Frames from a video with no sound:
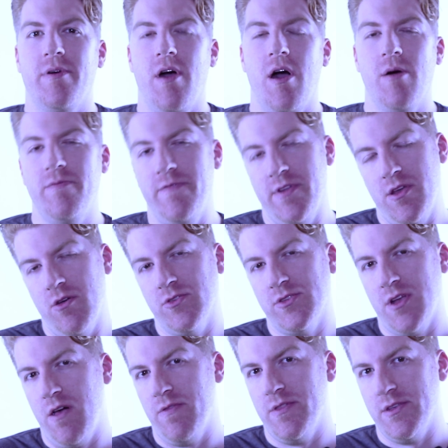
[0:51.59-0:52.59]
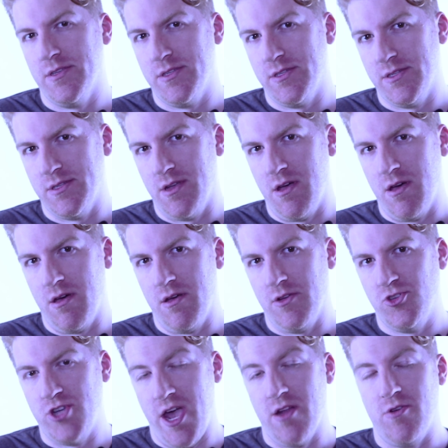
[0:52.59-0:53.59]
up videos on this uh,
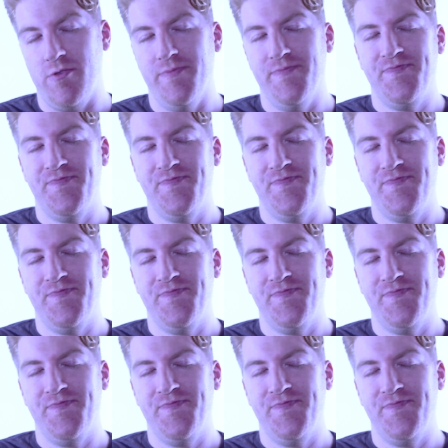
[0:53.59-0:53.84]
channel.